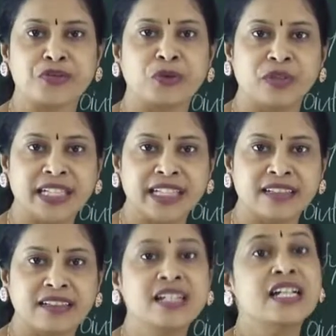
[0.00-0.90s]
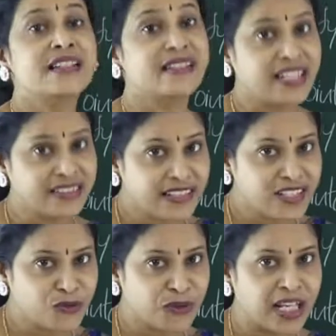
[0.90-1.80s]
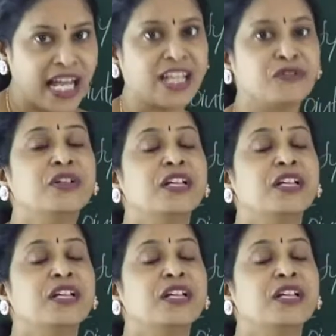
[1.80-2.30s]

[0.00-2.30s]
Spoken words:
to lead a successful life,